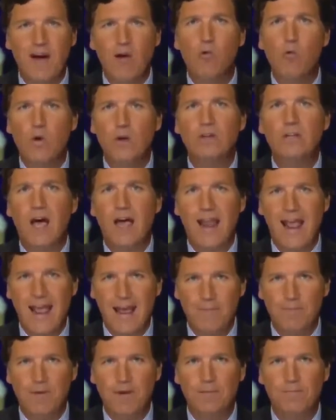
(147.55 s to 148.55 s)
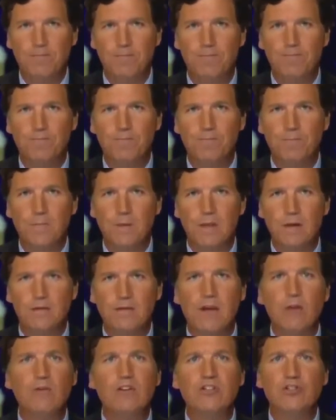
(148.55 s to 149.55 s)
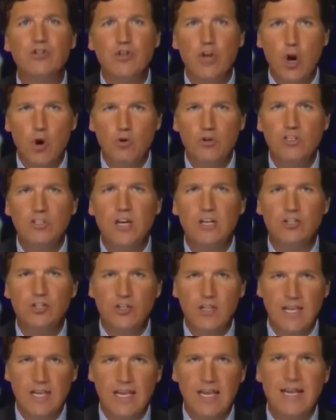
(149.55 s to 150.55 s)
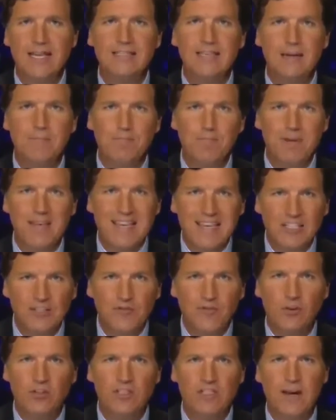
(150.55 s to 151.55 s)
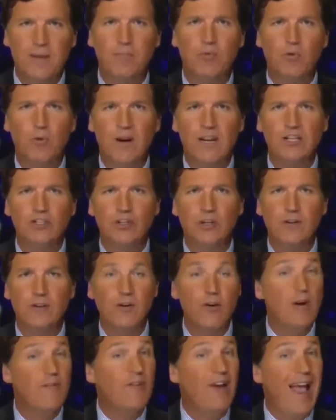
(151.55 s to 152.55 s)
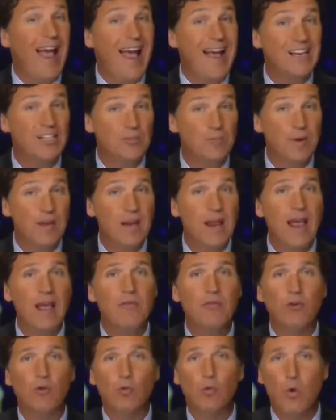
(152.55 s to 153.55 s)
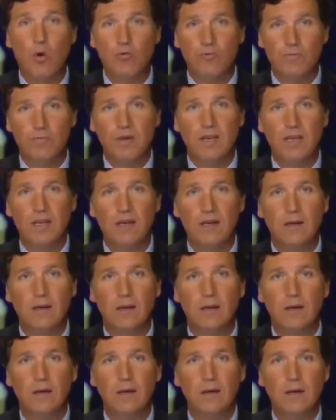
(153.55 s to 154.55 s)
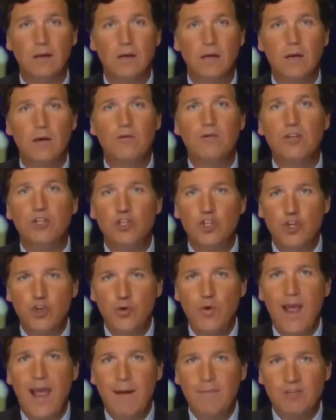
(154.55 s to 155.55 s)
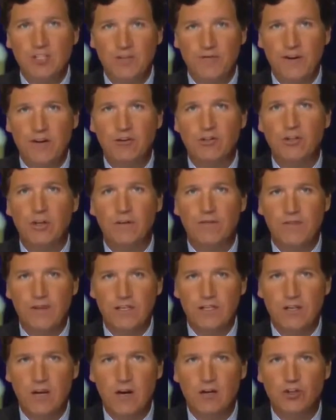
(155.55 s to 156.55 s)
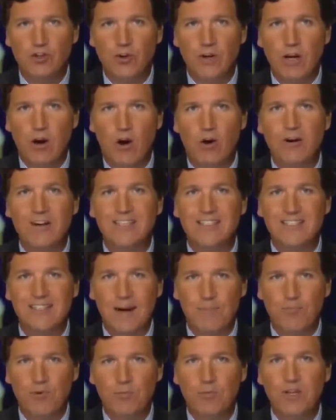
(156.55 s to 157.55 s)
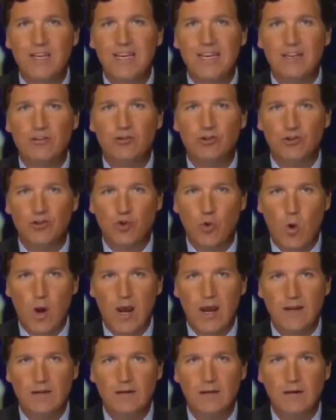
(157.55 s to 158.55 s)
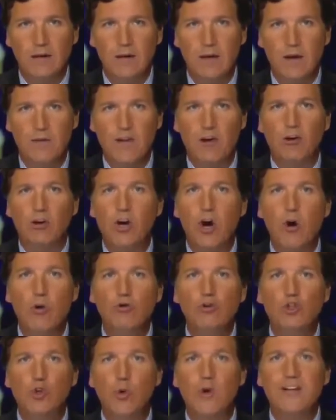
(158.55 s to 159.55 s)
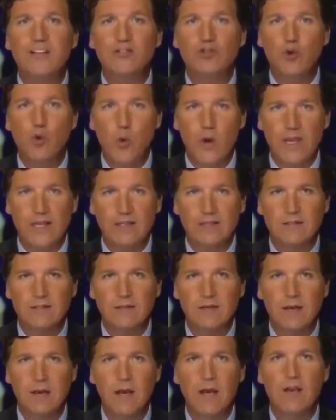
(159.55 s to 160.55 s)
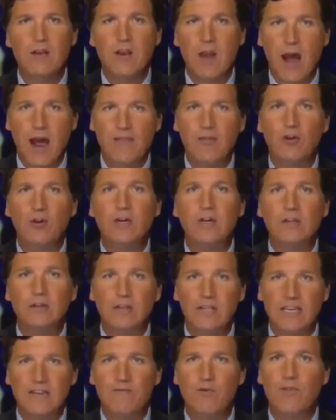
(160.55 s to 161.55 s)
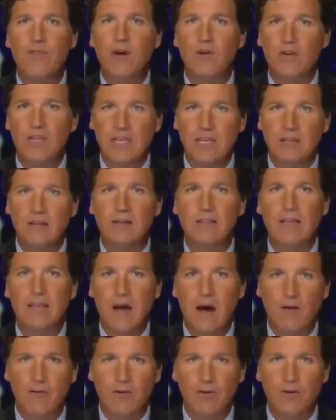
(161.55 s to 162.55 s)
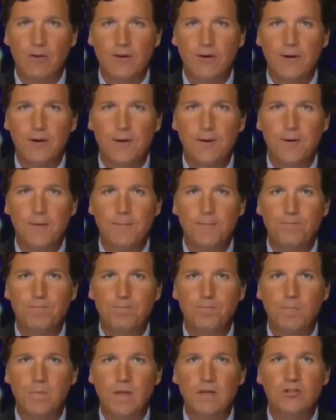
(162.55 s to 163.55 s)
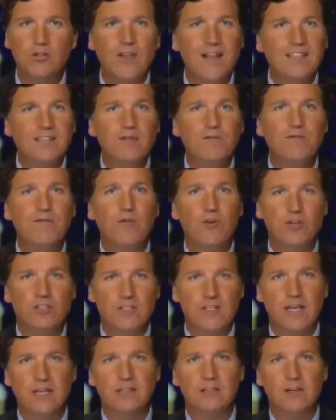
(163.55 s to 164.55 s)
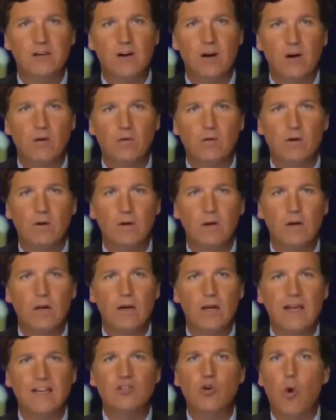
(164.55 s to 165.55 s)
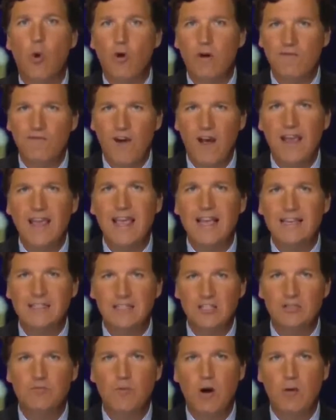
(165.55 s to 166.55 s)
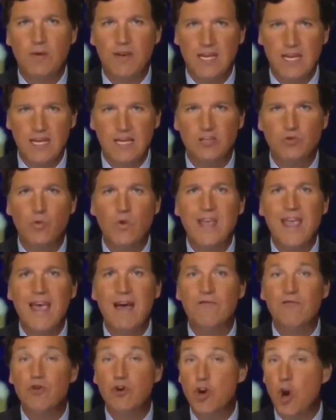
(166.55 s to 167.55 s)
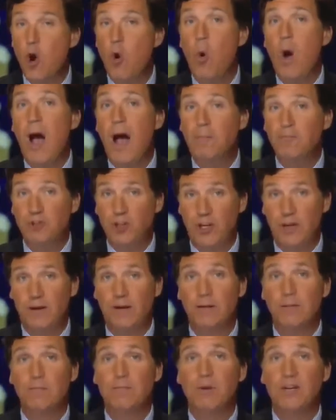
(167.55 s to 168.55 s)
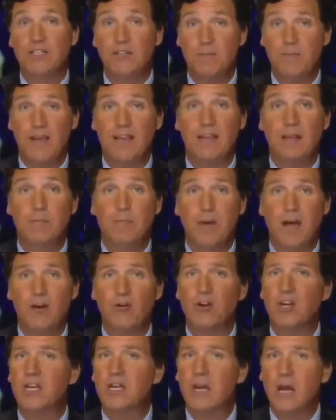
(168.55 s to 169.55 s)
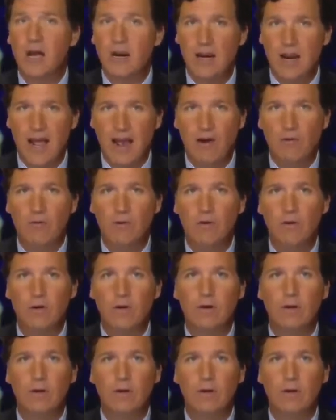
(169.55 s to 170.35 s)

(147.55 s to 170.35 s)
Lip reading: That will not happen. There is no such thing as a peaceful separation. There never has been, and there won't be. The two hemispheres of this country are inseparably intertwined. They are co-joined twins. Neither can leave without killing the other. So that's the first thing to know. As horrifying as this moment is, we have no option but to make it better, to gut it out.